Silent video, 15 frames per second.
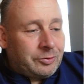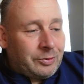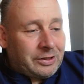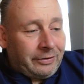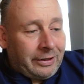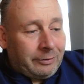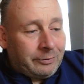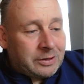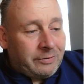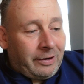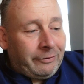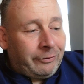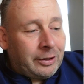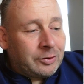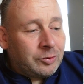transferred with
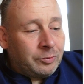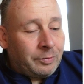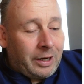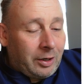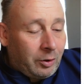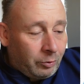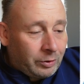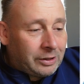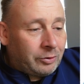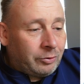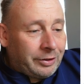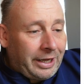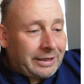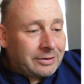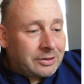Wi-Fi to my local
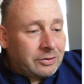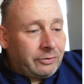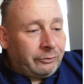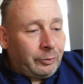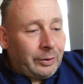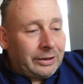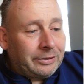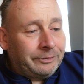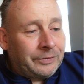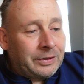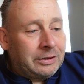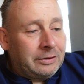Connect software,